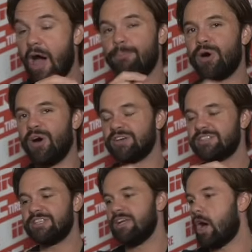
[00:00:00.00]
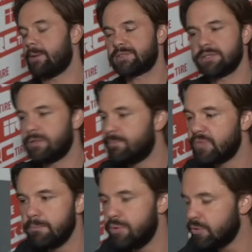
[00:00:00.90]
up onto the obstacle.
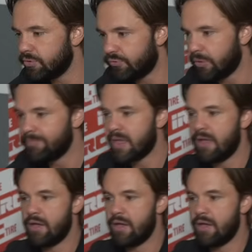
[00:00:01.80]
Beautiful.